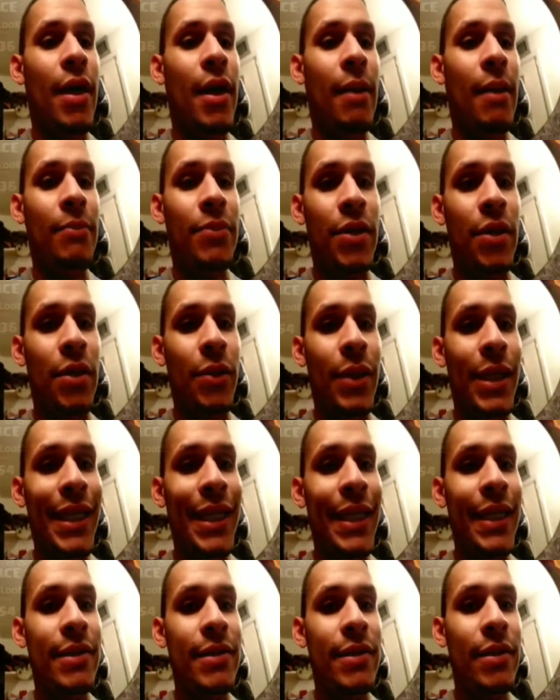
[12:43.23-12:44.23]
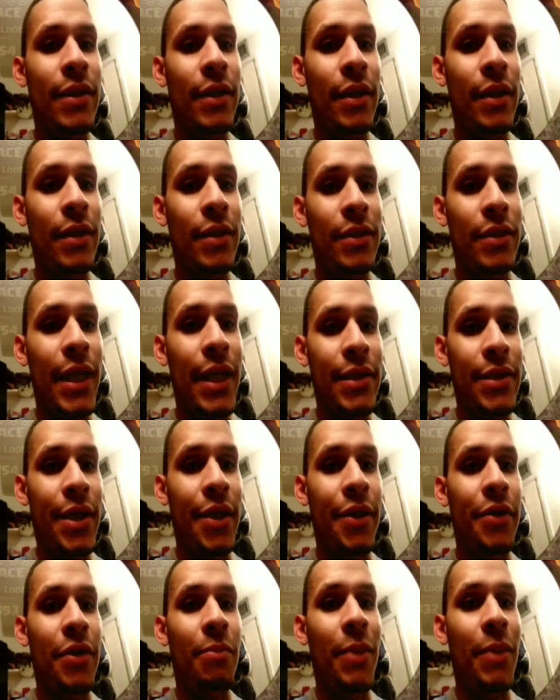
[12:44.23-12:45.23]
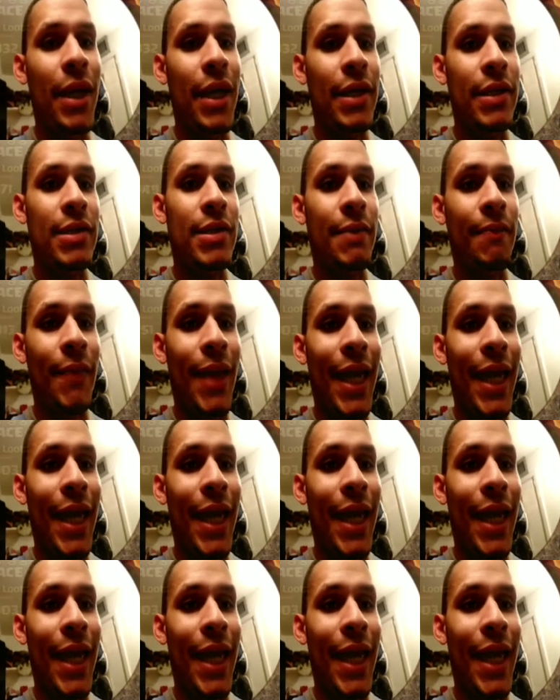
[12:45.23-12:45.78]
So easily takes care of the base,